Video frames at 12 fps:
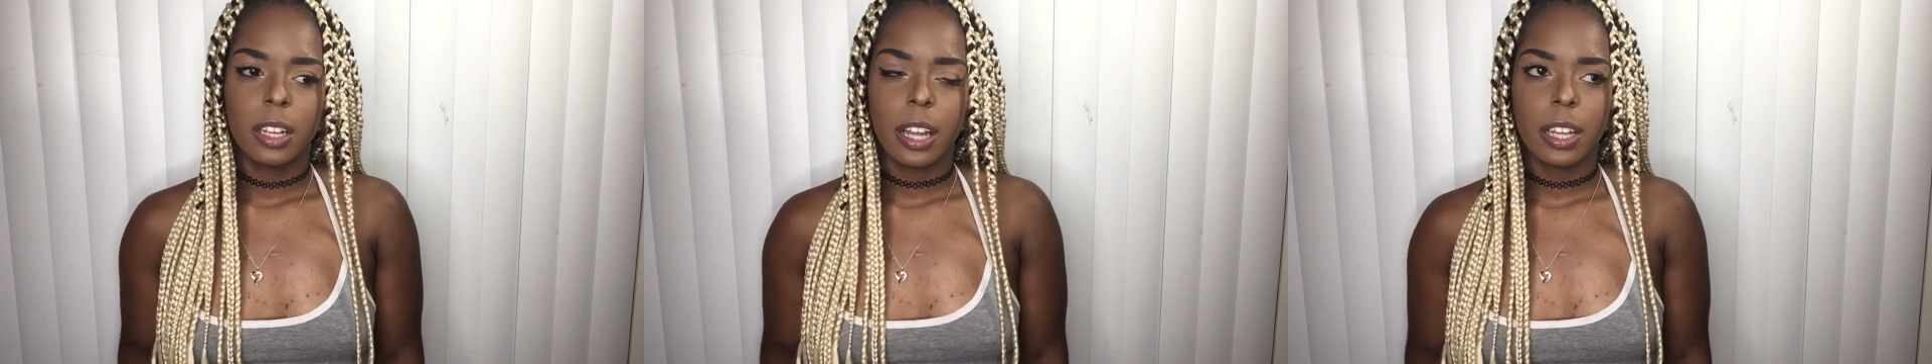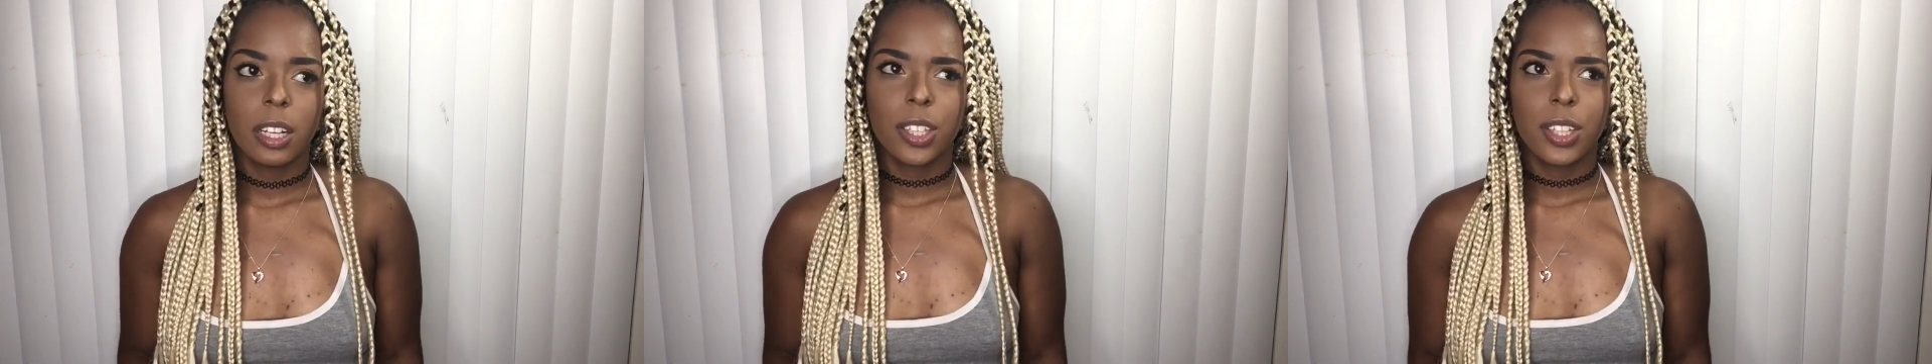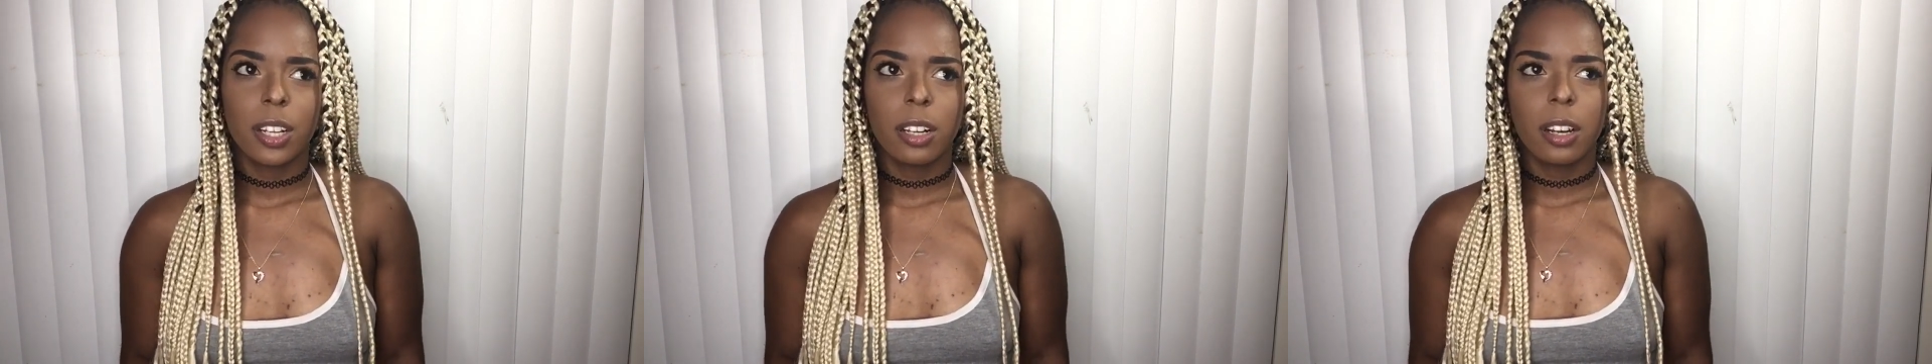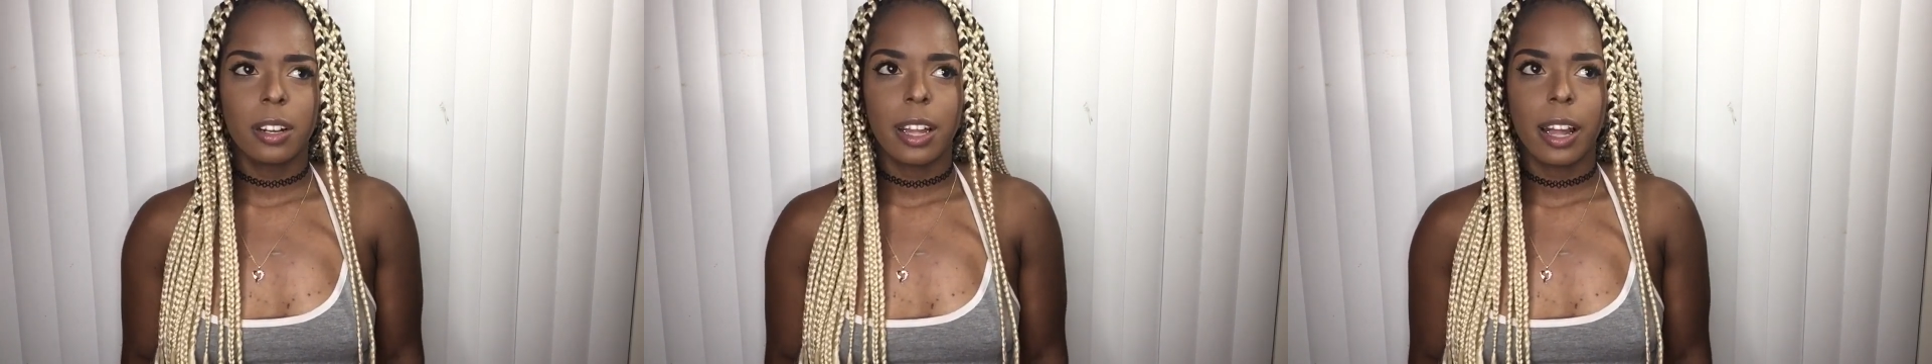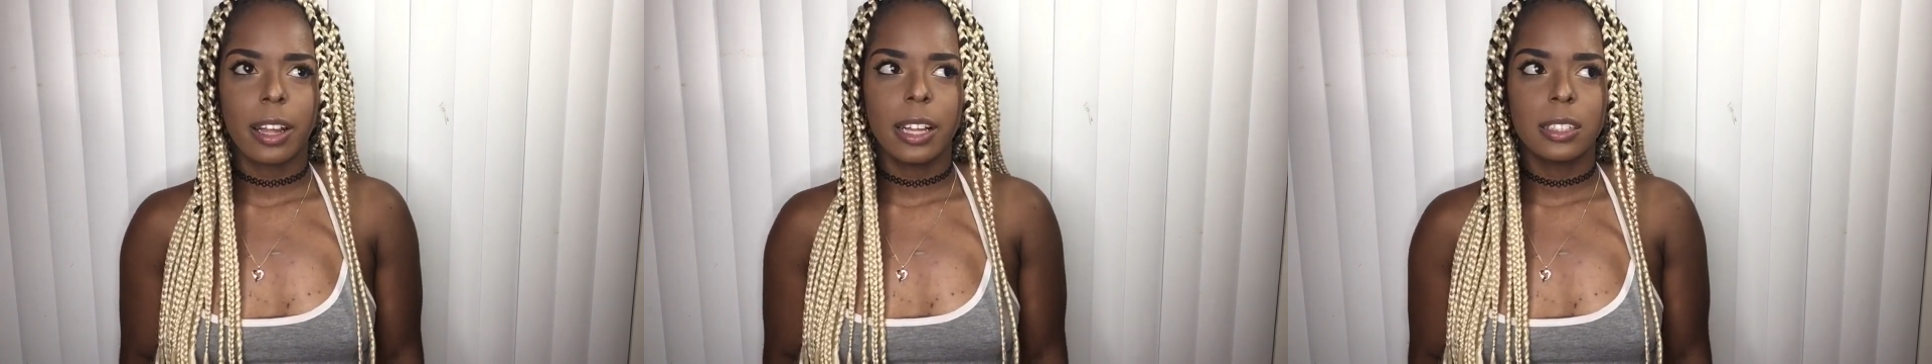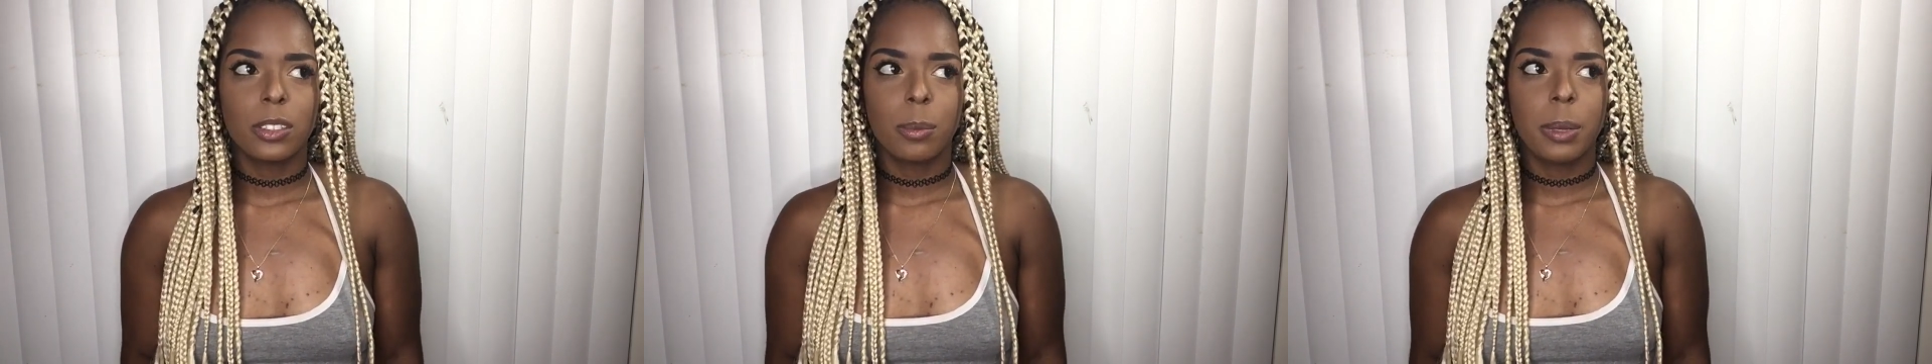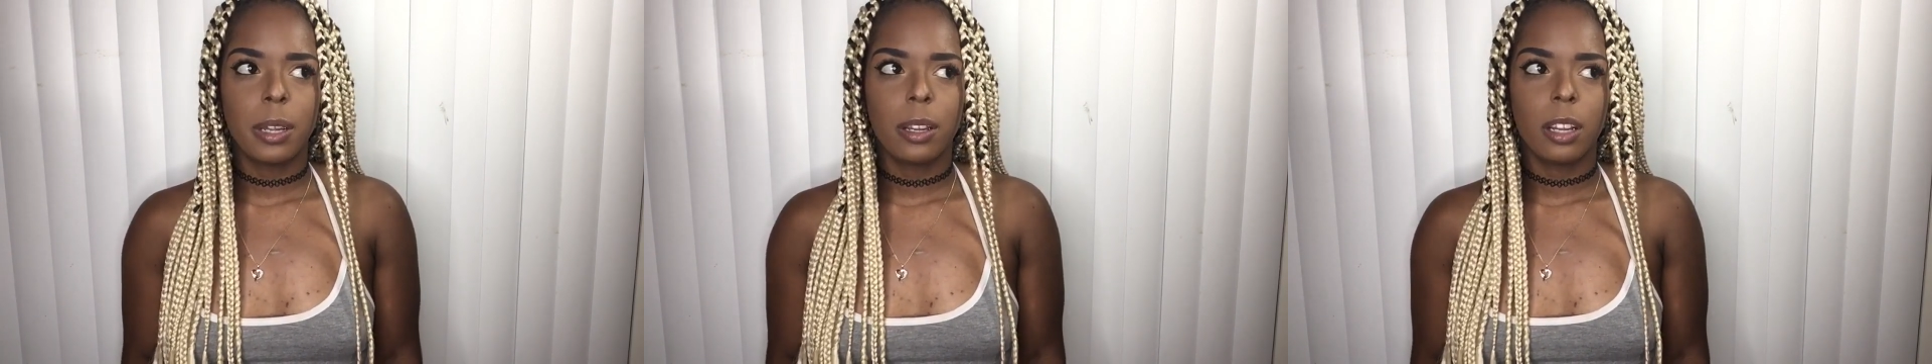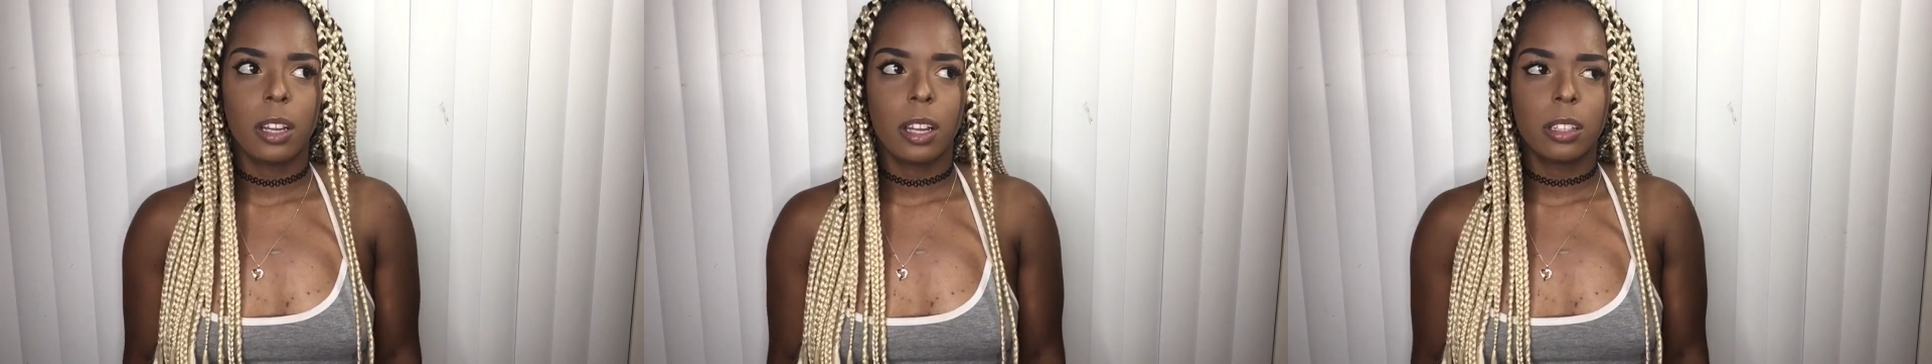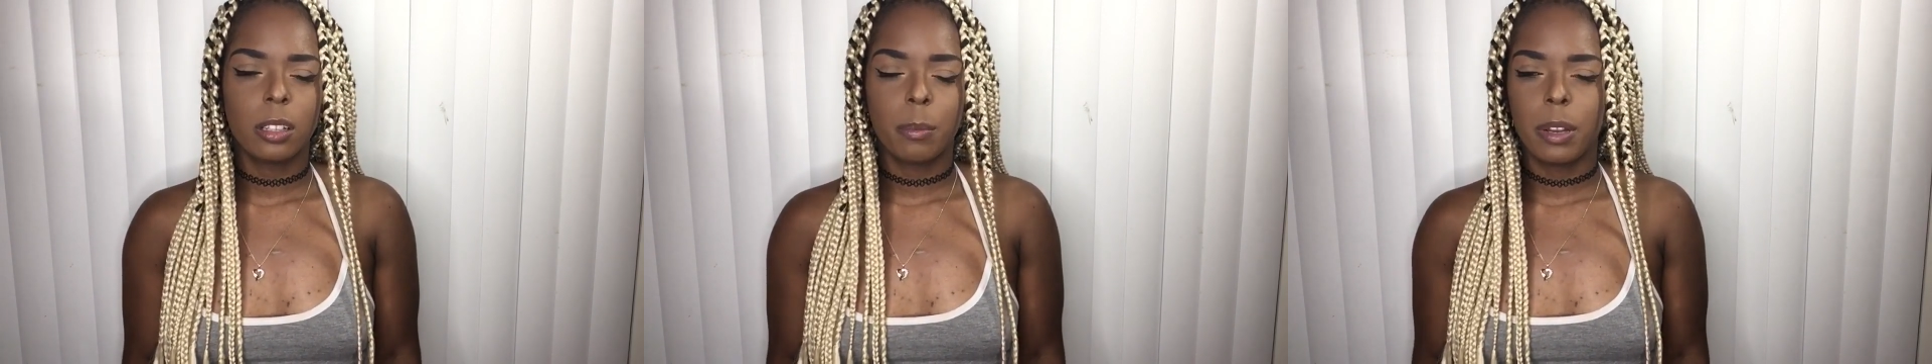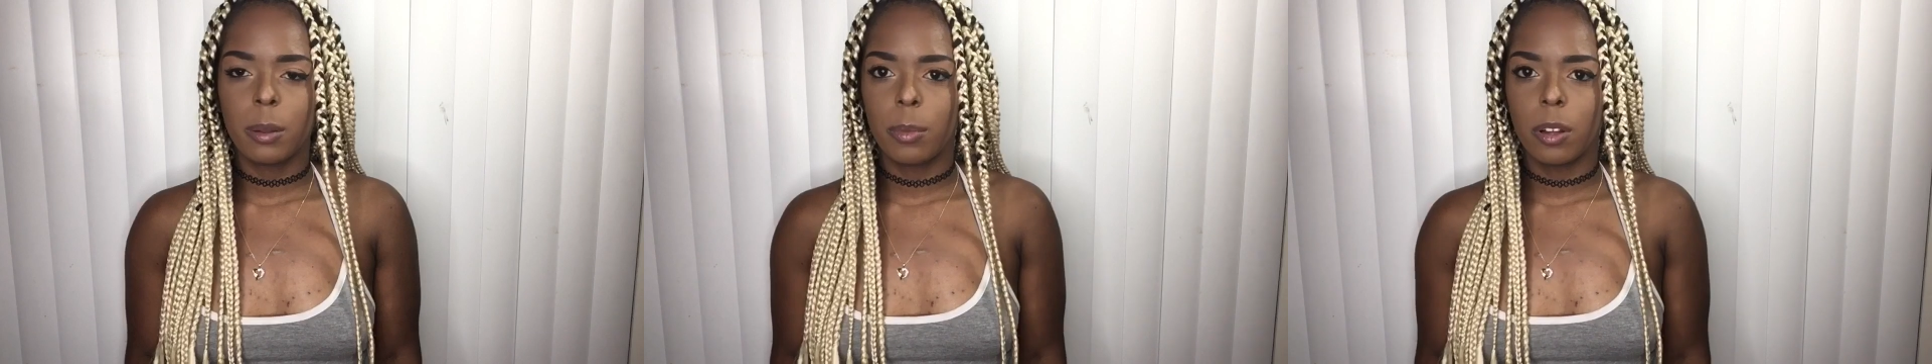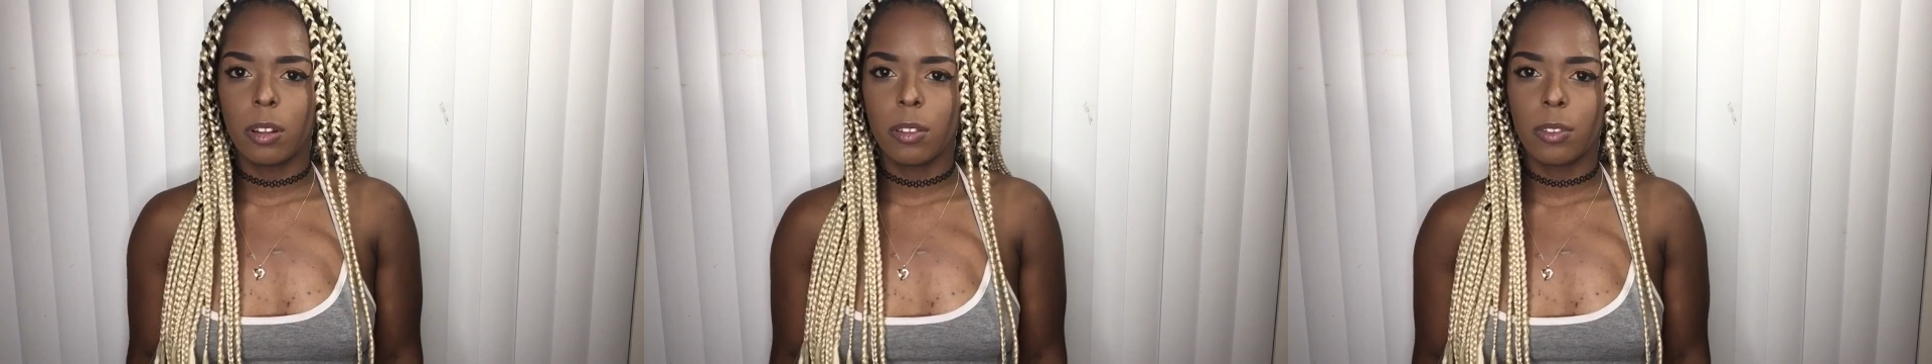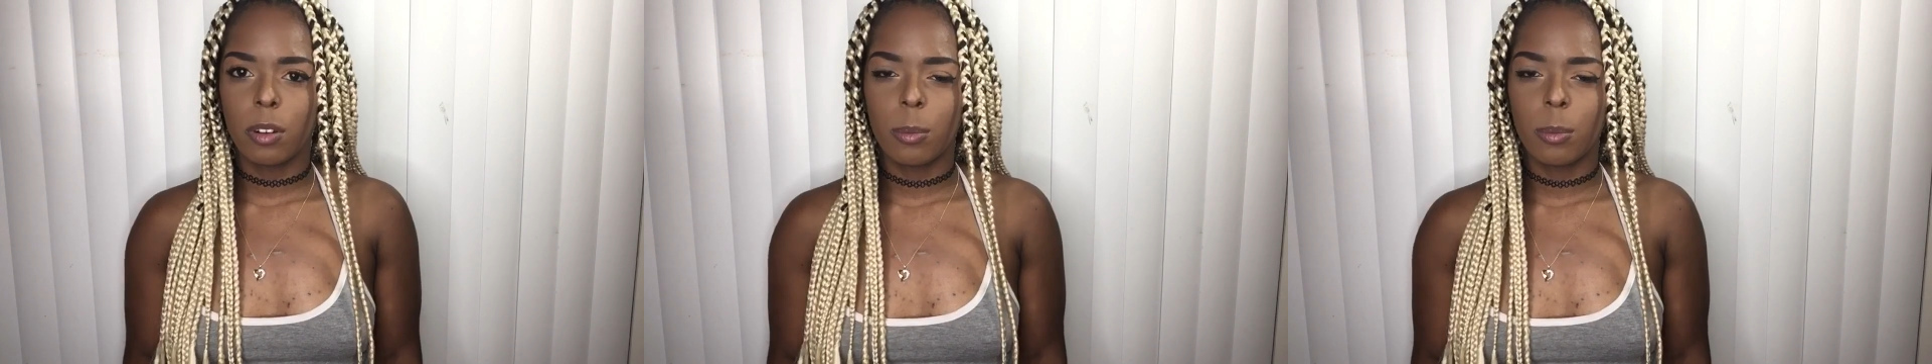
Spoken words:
And the third, I guess, will be a little bit of both